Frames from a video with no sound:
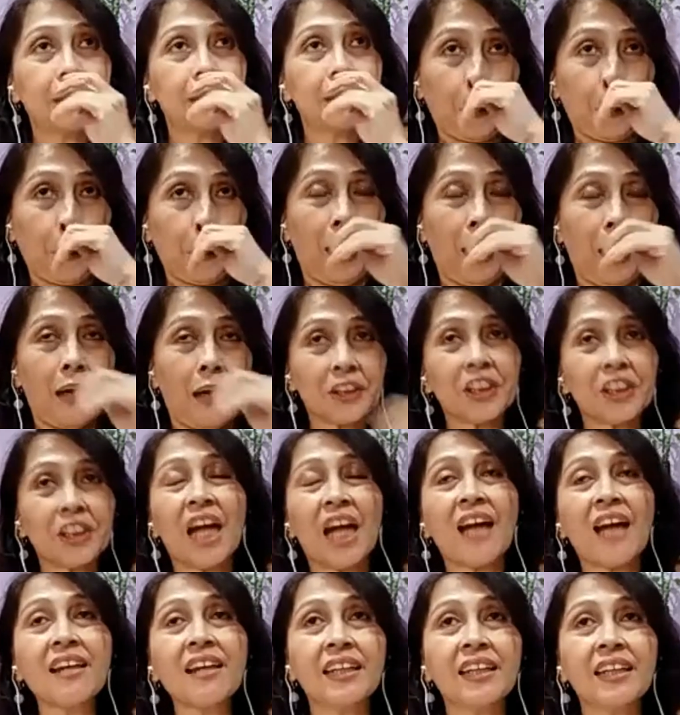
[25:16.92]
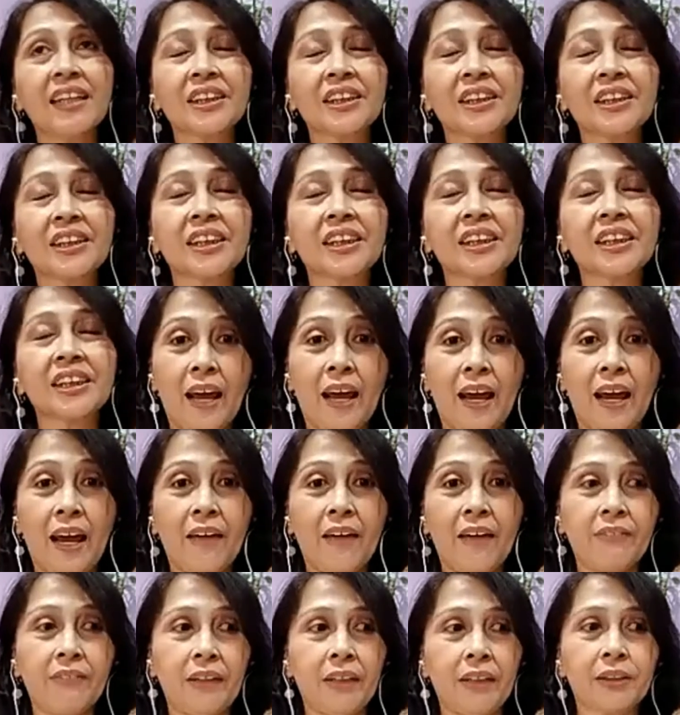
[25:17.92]
a challenge that I
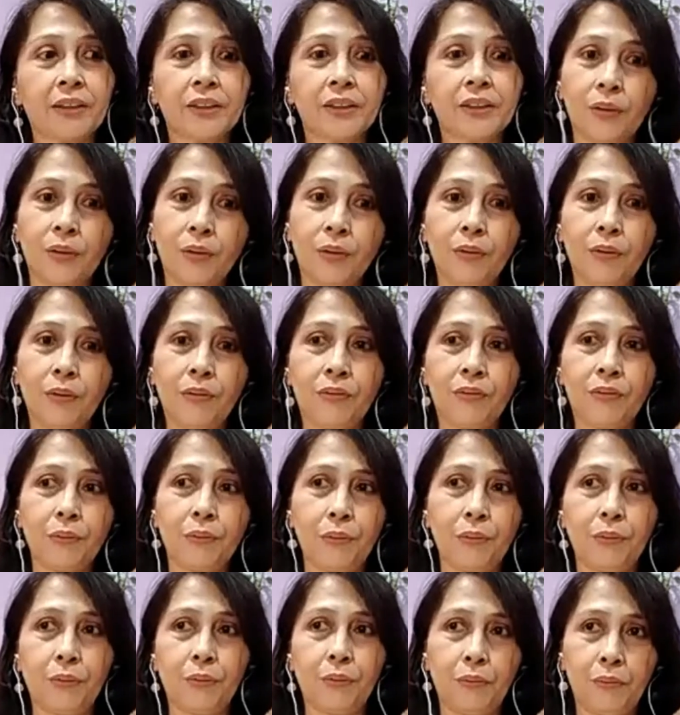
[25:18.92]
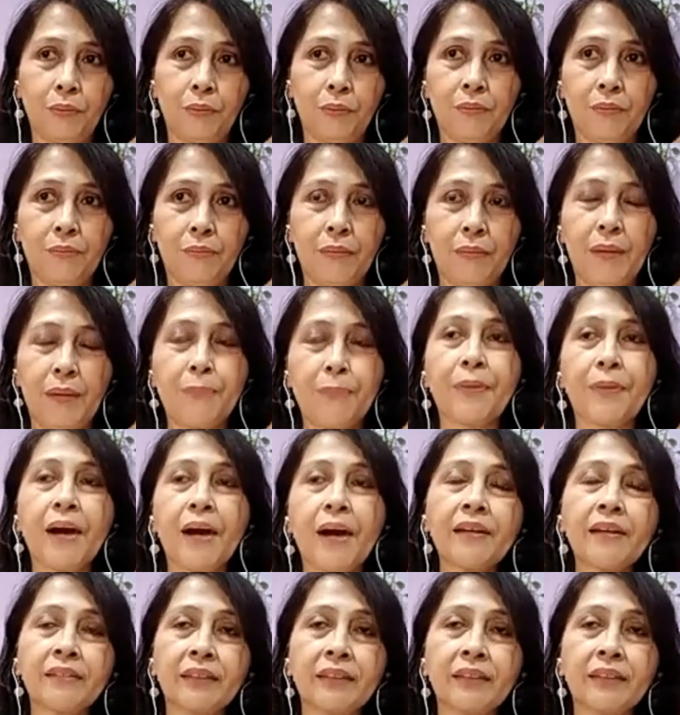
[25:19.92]
have is all through my
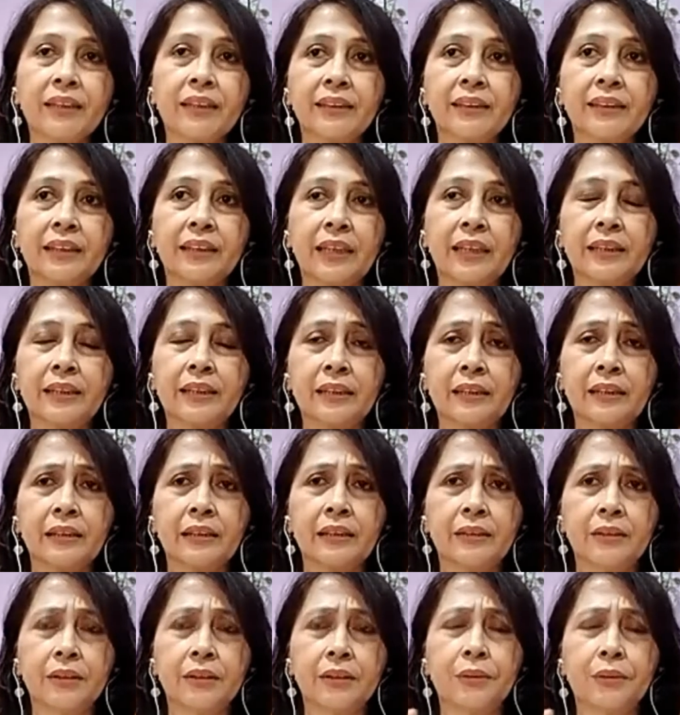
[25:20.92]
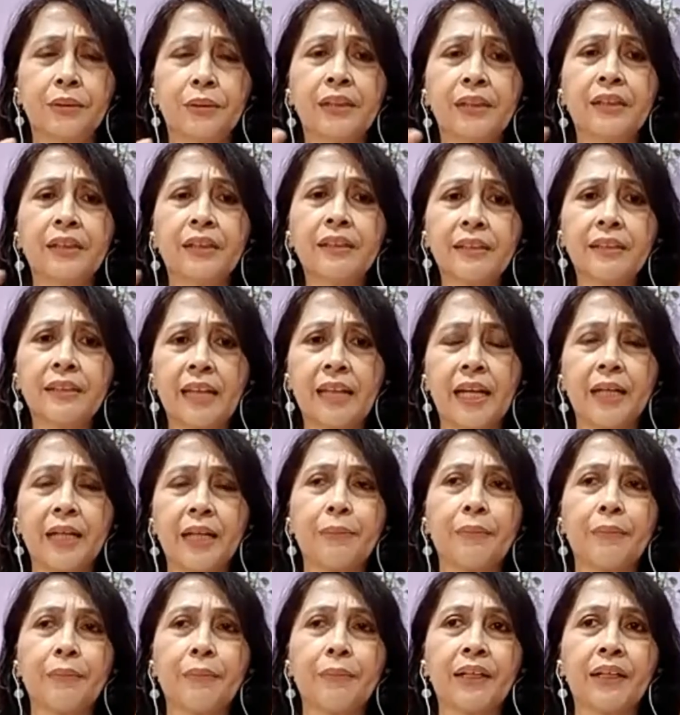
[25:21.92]
practice is during the
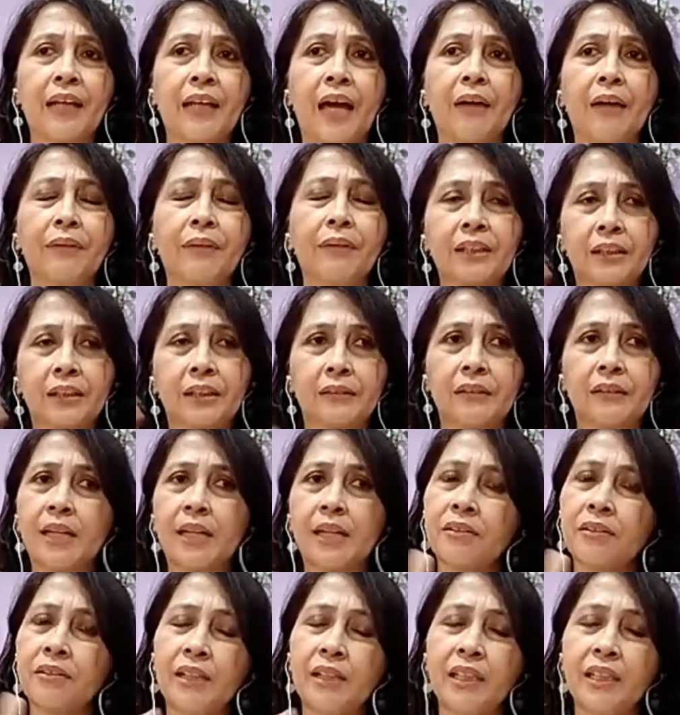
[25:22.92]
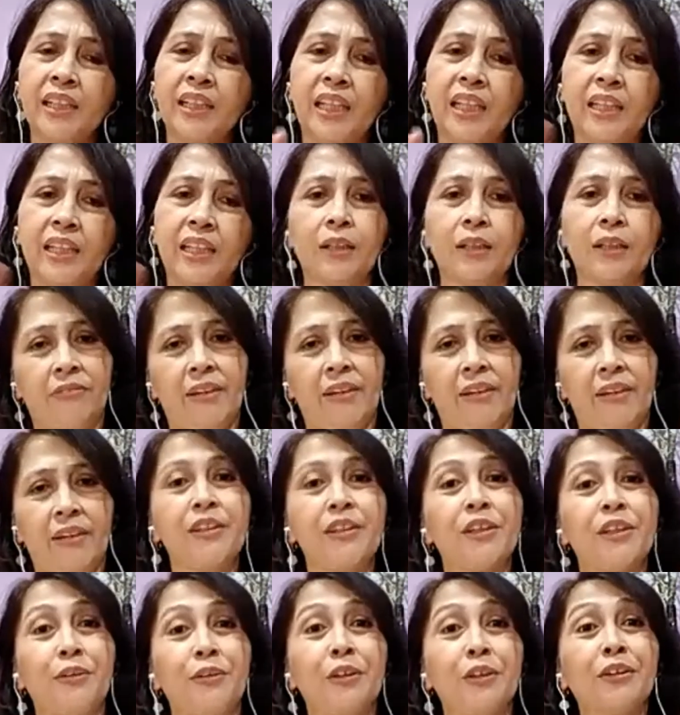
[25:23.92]
time when I was not really in a
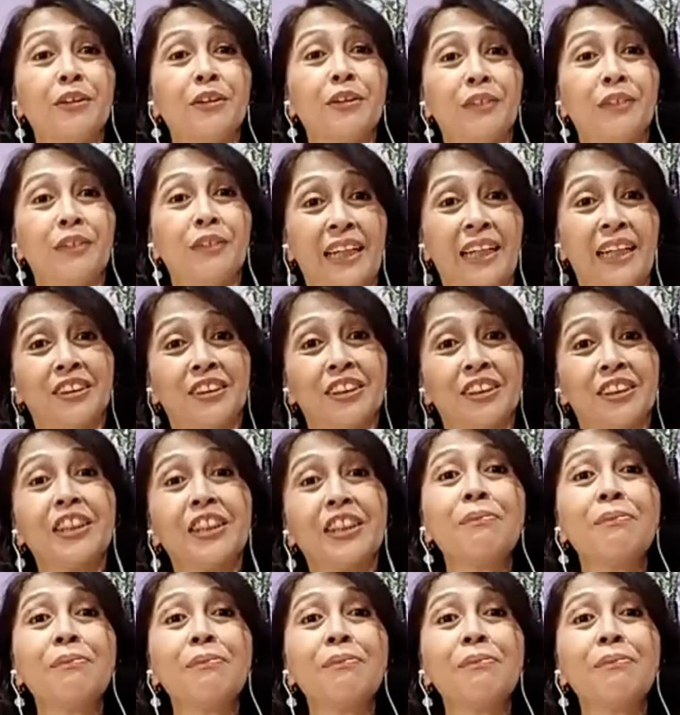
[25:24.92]
very good relationship.